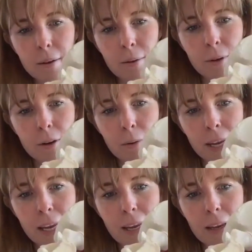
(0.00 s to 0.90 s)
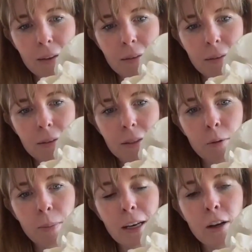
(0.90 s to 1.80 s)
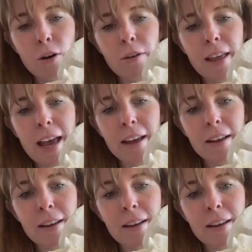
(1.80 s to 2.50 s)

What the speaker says: where are we here? So it'll be along there.